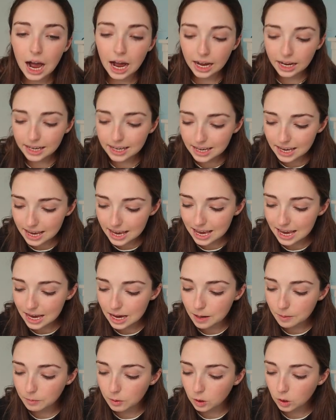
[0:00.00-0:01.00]
I
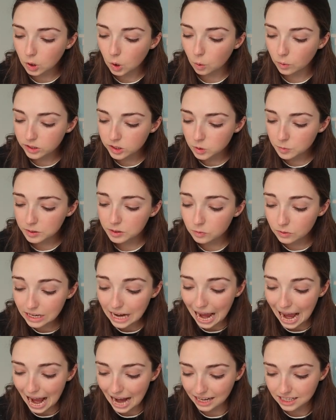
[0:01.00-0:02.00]
am going to be
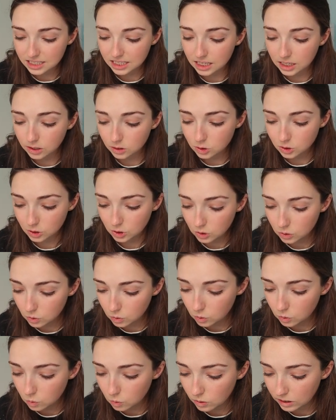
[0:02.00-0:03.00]
reacting
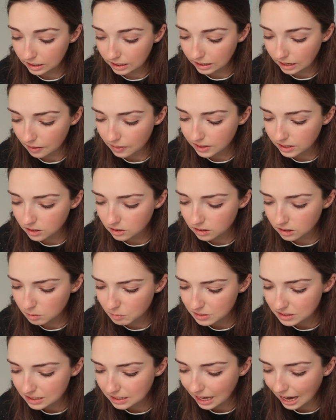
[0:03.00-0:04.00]
to, I think her
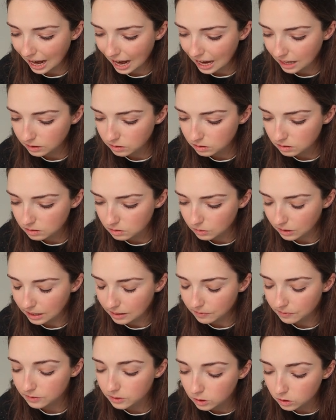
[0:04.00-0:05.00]
name is Kath,
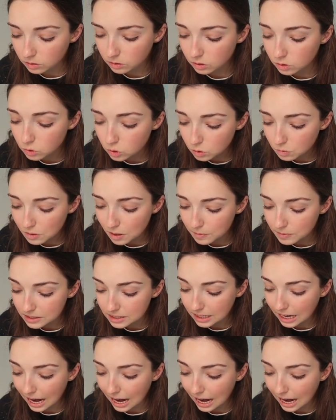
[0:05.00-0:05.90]
okay, her YouTube name is